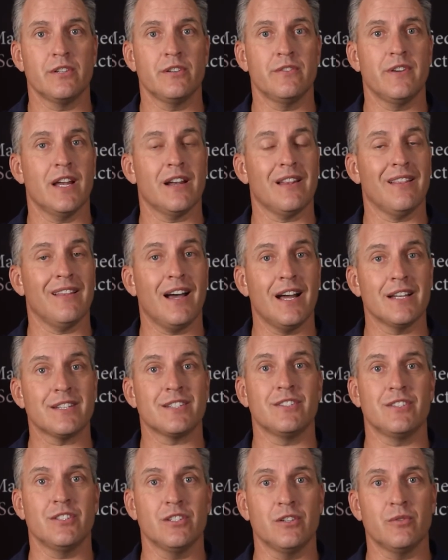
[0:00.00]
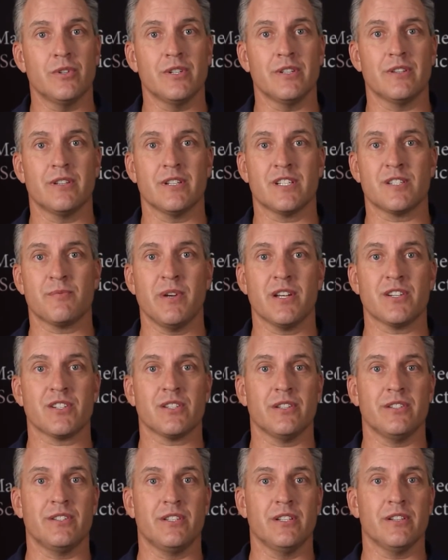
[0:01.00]
You've had a lot to deal with,
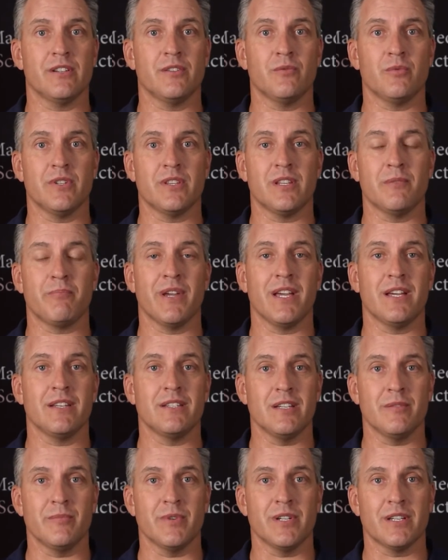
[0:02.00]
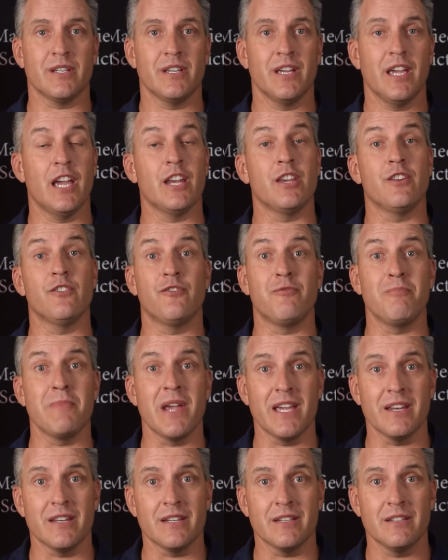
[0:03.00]
especially dealing with the pandemic, and you've
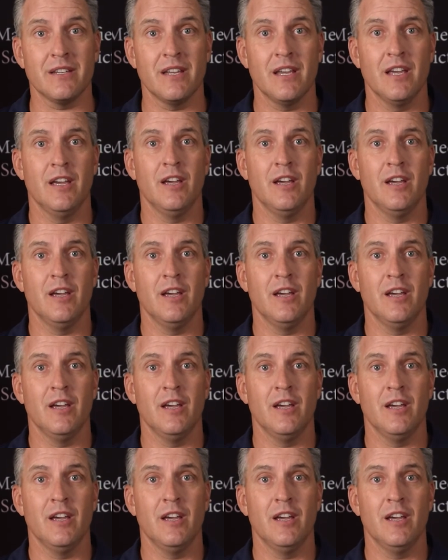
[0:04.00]
made it.